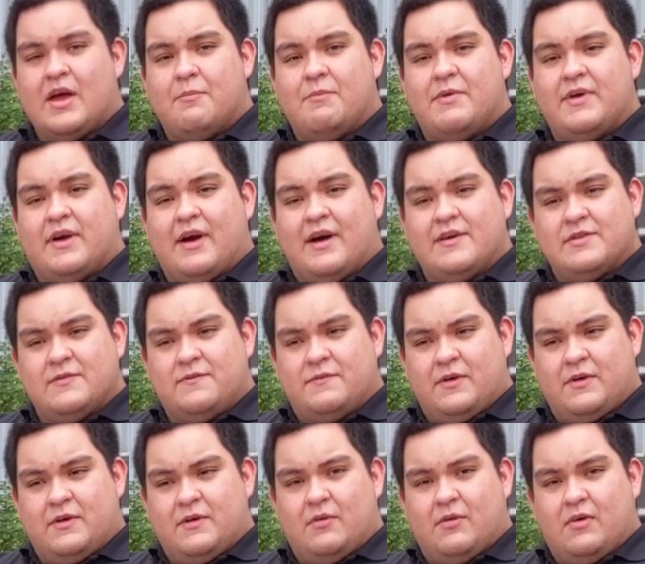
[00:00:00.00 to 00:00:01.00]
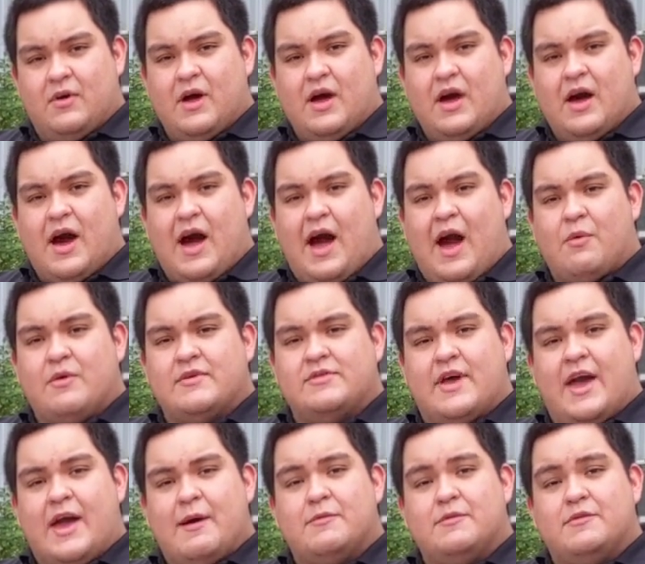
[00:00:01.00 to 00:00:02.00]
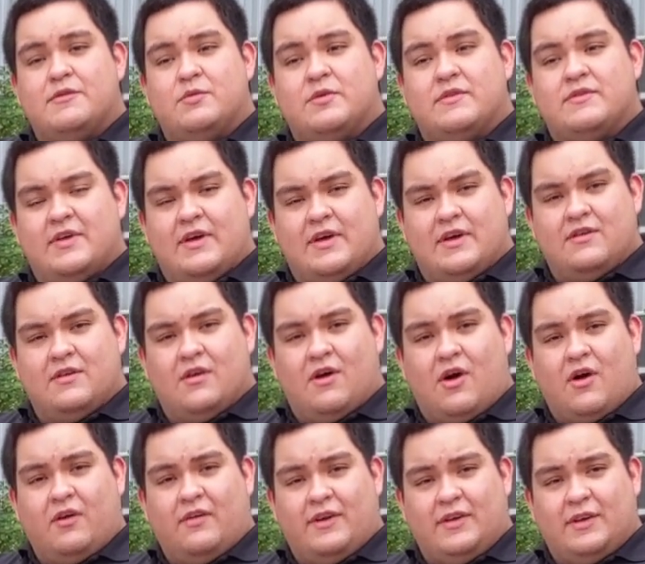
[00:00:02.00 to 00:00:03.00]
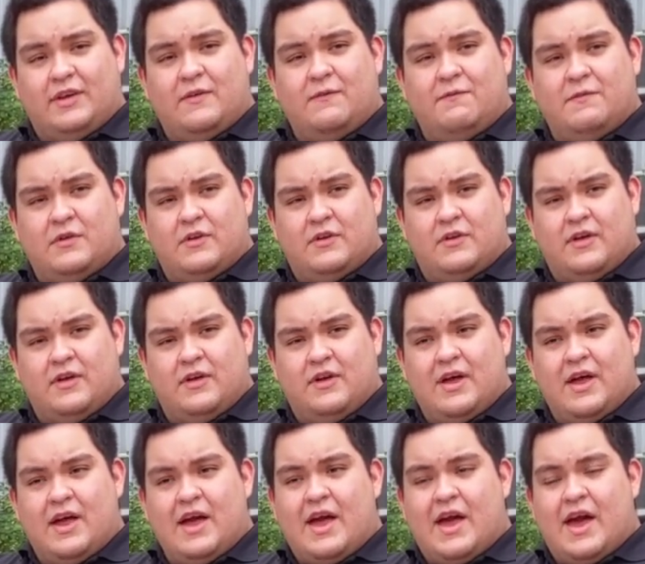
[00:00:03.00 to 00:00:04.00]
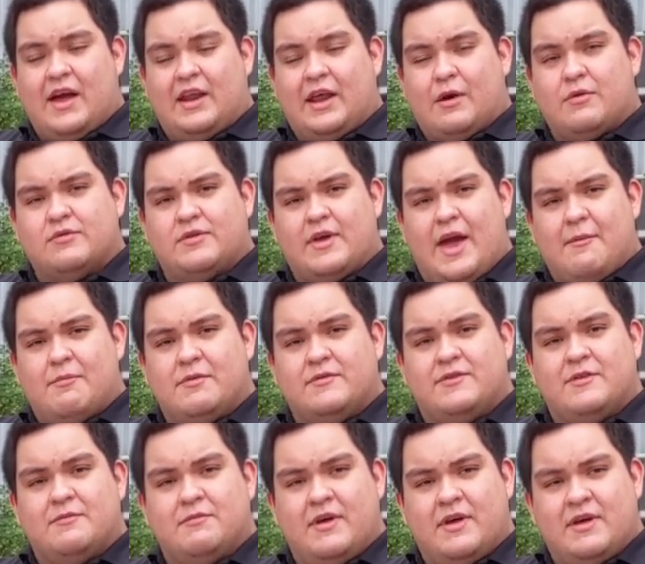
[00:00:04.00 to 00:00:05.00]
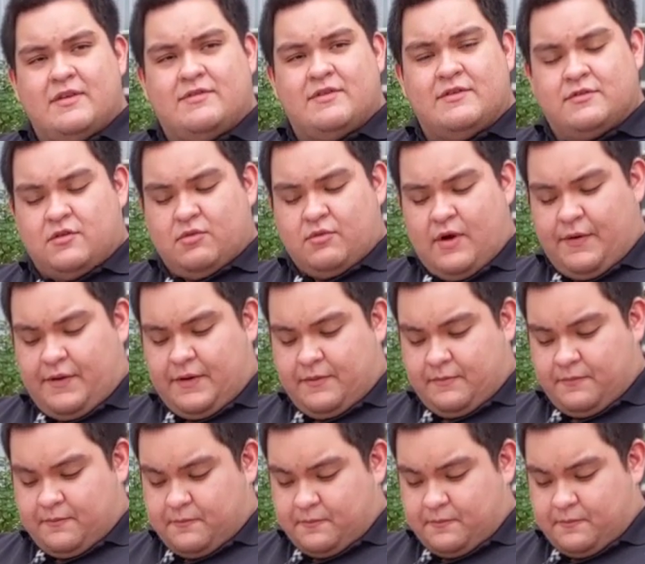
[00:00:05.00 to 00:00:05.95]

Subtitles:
Because of you, I was able to attend Our Lady of Unity and I was able to meet Sister Ellen.